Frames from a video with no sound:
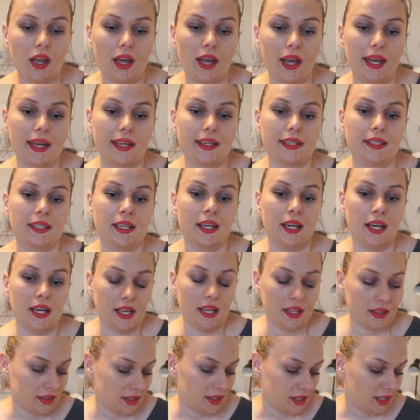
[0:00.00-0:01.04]
And
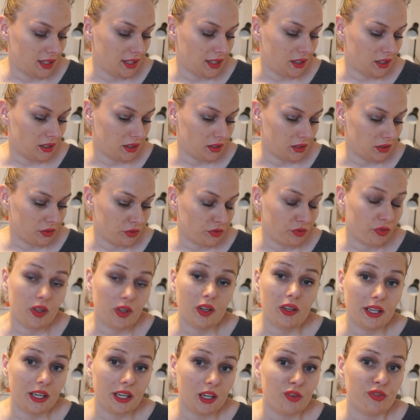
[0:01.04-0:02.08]
the
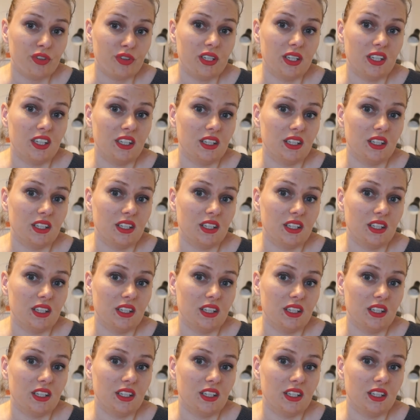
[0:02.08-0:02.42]
feeling of it,